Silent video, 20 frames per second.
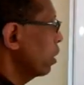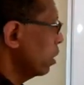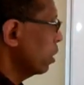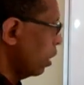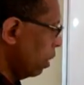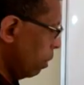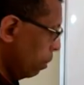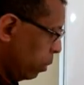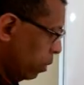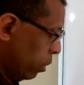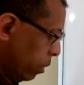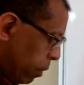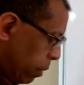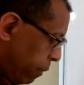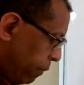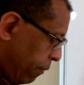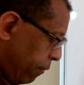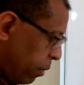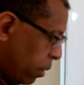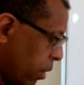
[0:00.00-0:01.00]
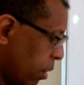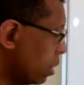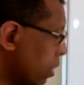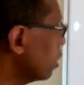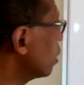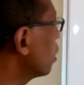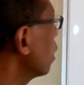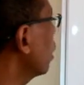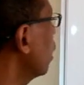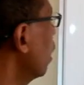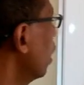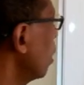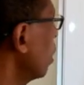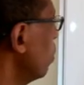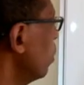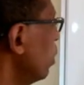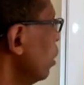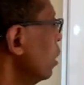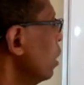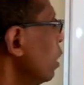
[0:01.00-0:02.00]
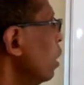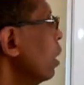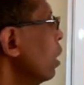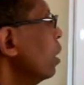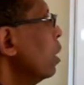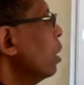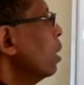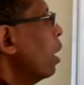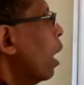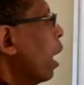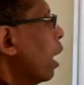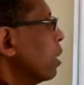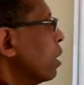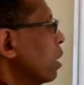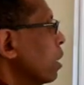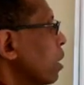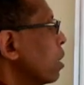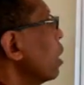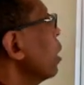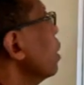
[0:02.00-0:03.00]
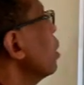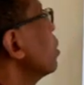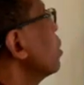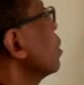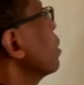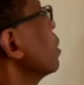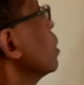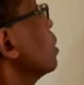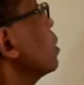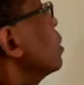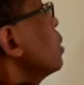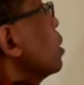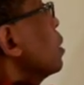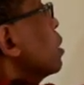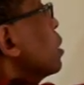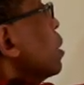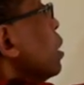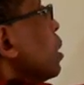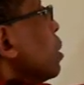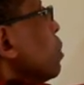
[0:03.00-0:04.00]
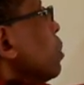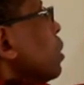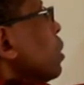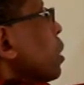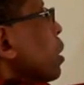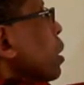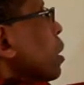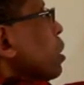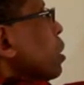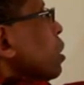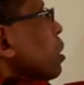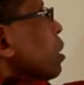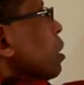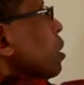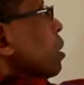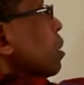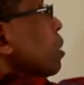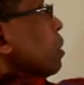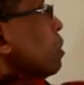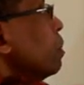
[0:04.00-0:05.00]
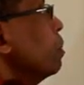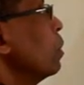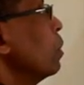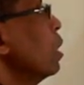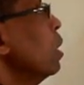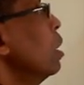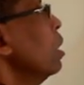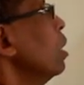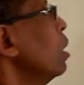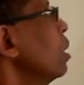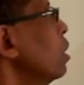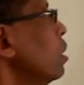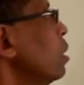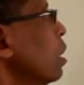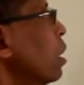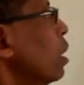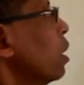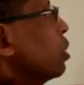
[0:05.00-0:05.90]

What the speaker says: example. If this is the carbon at the center, this carbon right here, there